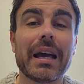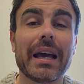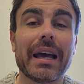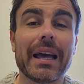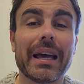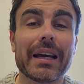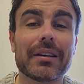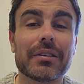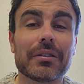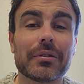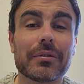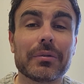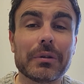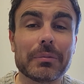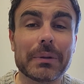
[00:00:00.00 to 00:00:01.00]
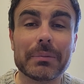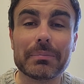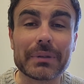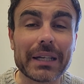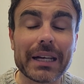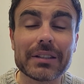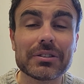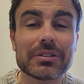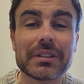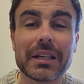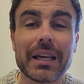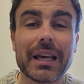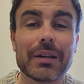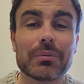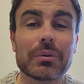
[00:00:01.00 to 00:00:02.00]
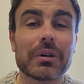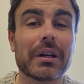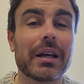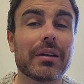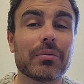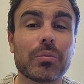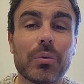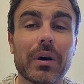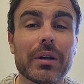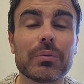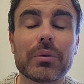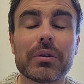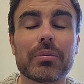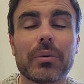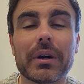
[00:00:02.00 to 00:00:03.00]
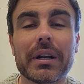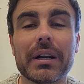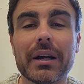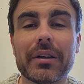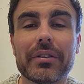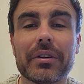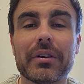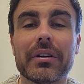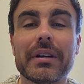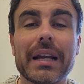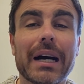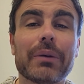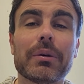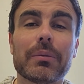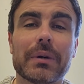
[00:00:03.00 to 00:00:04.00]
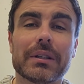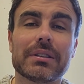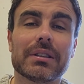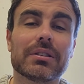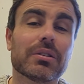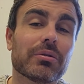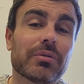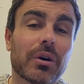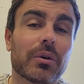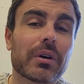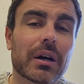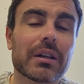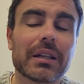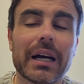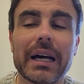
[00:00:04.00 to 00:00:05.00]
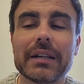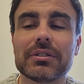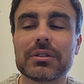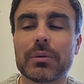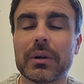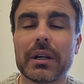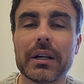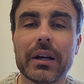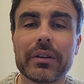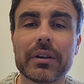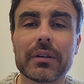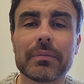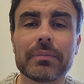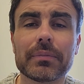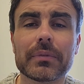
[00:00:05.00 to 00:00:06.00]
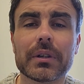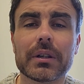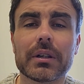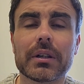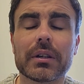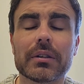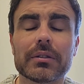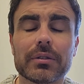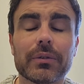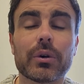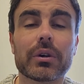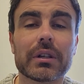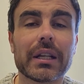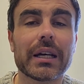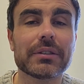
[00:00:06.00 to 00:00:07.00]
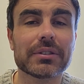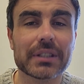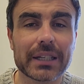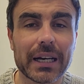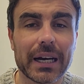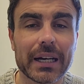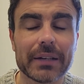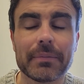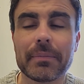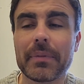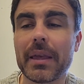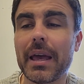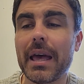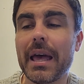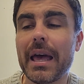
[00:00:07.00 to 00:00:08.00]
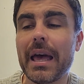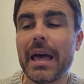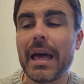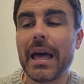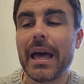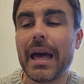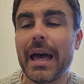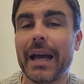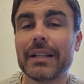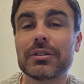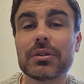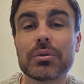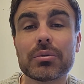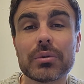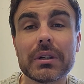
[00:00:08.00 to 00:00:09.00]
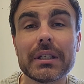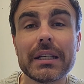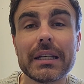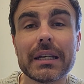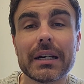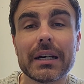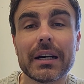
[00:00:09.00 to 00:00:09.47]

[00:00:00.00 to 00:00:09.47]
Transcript: and we've been blessed and we're at one with one another. Now we want to devote our lives to one another, or devote our lives to God. And so really,